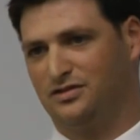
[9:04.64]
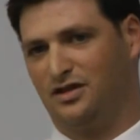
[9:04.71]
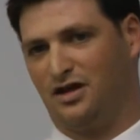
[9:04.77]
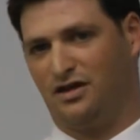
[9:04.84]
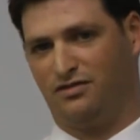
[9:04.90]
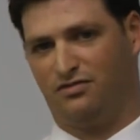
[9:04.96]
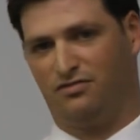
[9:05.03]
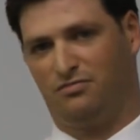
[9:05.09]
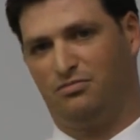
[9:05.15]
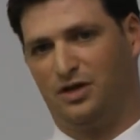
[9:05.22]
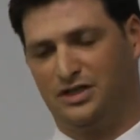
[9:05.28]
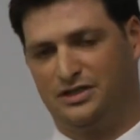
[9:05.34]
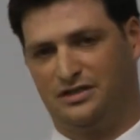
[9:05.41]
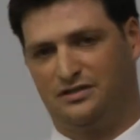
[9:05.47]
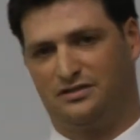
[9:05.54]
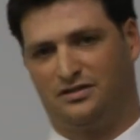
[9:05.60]
stuff,
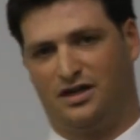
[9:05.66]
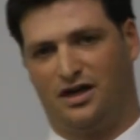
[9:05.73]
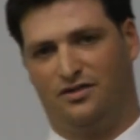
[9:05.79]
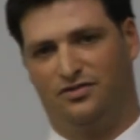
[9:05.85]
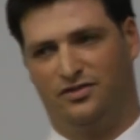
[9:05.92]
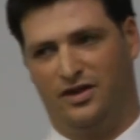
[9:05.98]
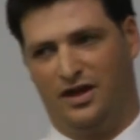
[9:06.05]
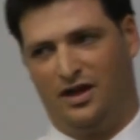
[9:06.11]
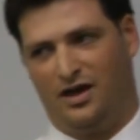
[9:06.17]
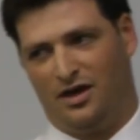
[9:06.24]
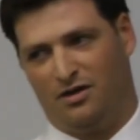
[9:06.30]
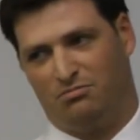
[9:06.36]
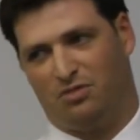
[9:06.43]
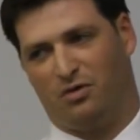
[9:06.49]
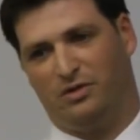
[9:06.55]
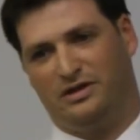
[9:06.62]
budget stuff,
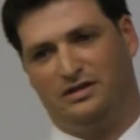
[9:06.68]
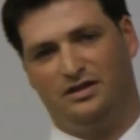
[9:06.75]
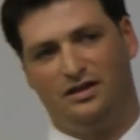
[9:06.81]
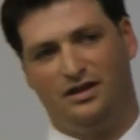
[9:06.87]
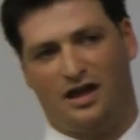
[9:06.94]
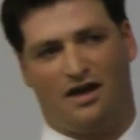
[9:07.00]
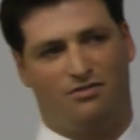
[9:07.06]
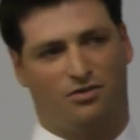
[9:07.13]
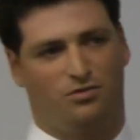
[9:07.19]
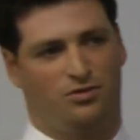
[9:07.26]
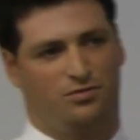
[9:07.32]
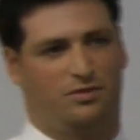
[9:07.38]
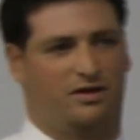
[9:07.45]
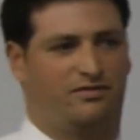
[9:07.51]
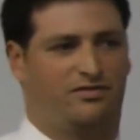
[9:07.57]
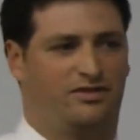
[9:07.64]
but we didn't have a
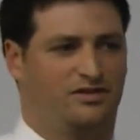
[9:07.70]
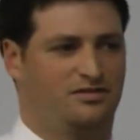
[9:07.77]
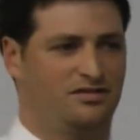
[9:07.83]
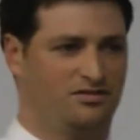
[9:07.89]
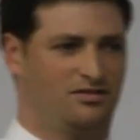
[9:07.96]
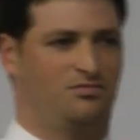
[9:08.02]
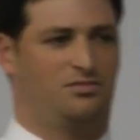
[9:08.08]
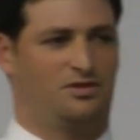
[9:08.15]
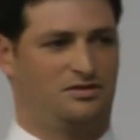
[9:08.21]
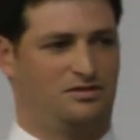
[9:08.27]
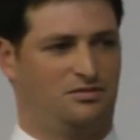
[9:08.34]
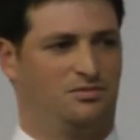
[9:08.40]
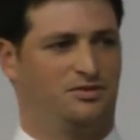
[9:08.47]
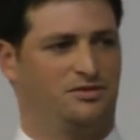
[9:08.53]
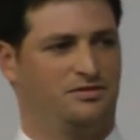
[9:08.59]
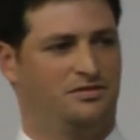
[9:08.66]
rubric for assistant
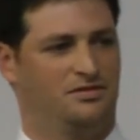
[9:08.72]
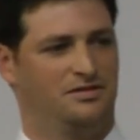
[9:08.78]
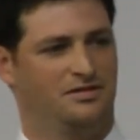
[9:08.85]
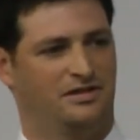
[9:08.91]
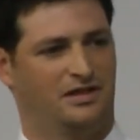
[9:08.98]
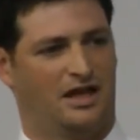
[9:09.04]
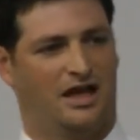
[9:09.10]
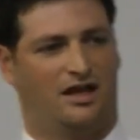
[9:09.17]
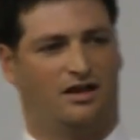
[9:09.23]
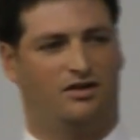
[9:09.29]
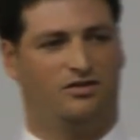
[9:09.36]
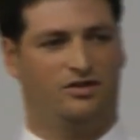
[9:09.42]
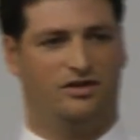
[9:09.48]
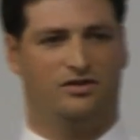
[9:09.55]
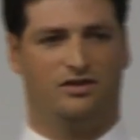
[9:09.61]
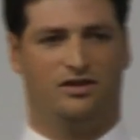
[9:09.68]
principals. And
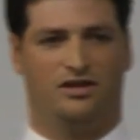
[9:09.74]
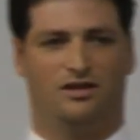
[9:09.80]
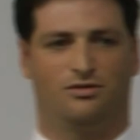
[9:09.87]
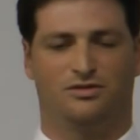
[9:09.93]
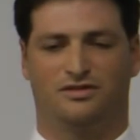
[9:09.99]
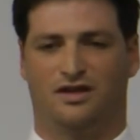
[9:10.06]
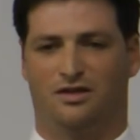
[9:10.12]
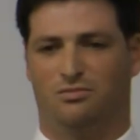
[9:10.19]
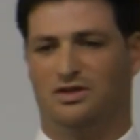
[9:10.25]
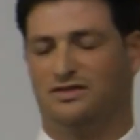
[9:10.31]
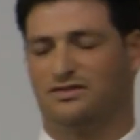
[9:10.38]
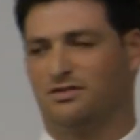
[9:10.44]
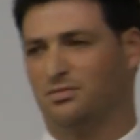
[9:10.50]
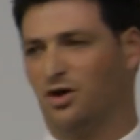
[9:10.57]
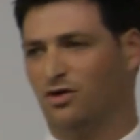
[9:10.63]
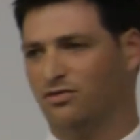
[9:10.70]
clearly there was going to be
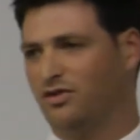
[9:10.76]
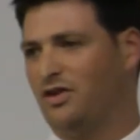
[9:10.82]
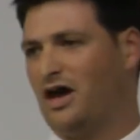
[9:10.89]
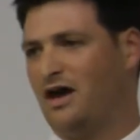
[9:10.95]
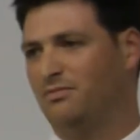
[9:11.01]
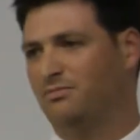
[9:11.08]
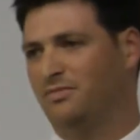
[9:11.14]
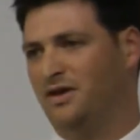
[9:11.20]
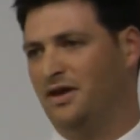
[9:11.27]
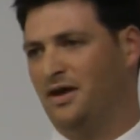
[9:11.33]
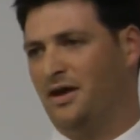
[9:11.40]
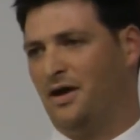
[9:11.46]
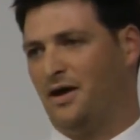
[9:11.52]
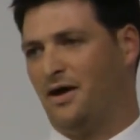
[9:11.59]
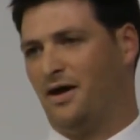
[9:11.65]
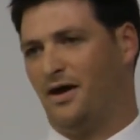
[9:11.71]
some overlap,
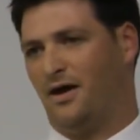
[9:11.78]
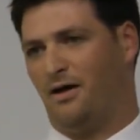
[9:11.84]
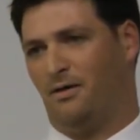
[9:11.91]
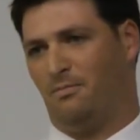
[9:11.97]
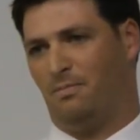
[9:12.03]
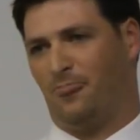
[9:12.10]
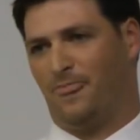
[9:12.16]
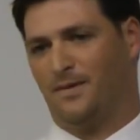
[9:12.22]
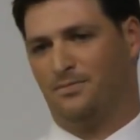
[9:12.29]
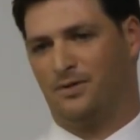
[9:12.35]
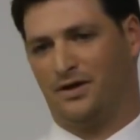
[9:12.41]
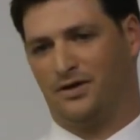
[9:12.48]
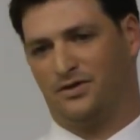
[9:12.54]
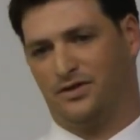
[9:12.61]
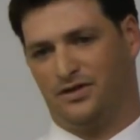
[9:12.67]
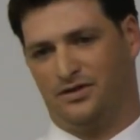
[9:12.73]

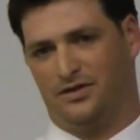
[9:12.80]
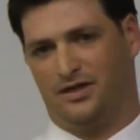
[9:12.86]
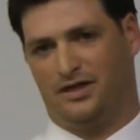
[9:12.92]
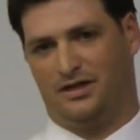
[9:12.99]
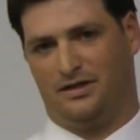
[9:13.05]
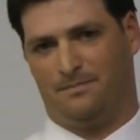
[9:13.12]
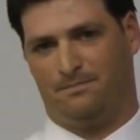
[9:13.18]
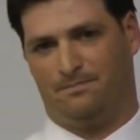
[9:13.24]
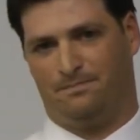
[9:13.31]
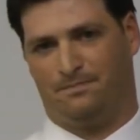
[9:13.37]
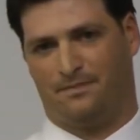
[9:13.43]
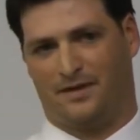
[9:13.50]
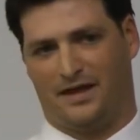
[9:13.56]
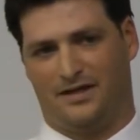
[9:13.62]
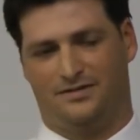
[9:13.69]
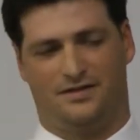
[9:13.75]
but clearly
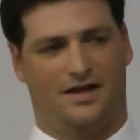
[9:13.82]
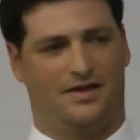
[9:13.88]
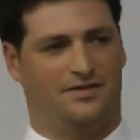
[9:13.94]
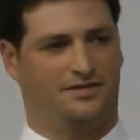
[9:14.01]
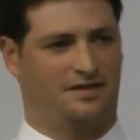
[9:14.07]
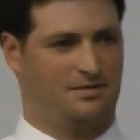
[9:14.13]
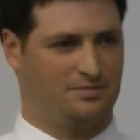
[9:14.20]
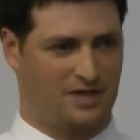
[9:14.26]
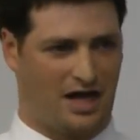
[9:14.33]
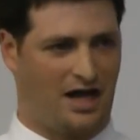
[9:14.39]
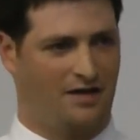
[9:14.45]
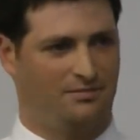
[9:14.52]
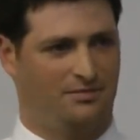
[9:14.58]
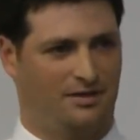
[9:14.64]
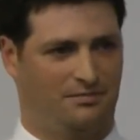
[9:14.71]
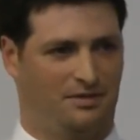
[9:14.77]
it's not the same
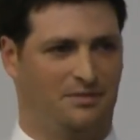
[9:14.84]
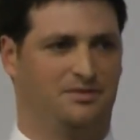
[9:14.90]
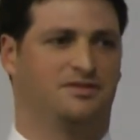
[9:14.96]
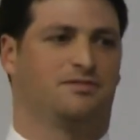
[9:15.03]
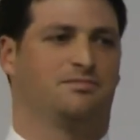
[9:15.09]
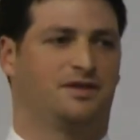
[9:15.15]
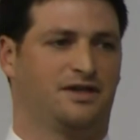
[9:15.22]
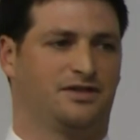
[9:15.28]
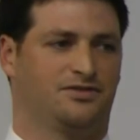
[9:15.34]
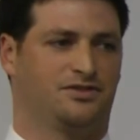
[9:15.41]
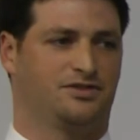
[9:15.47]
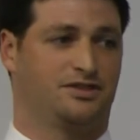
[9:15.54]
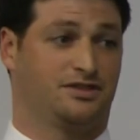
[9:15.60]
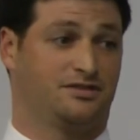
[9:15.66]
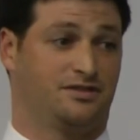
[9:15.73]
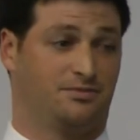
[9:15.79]
job, and maybe some things are
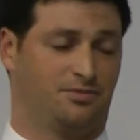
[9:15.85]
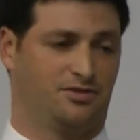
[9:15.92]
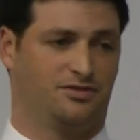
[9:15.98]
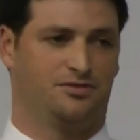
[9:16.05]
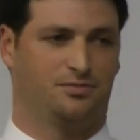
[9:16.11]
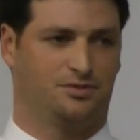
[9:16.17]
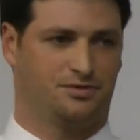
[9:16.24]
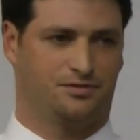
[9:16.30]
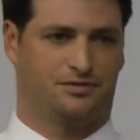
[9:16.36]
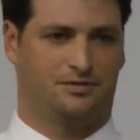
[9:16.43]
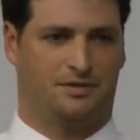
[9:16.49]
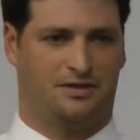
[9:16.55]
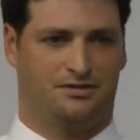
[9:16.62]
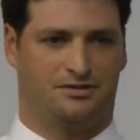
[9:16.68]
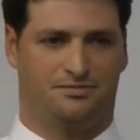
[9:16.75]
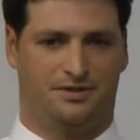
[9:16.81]
just the principal's
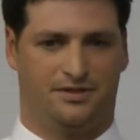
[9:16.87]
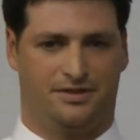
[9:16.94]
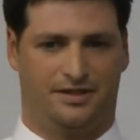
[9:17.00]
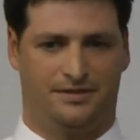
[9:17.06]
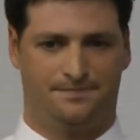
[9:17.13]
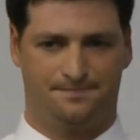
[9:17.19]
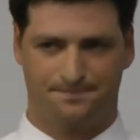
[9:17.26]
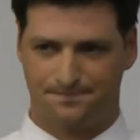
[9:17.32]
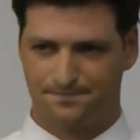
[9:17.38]
responsibility.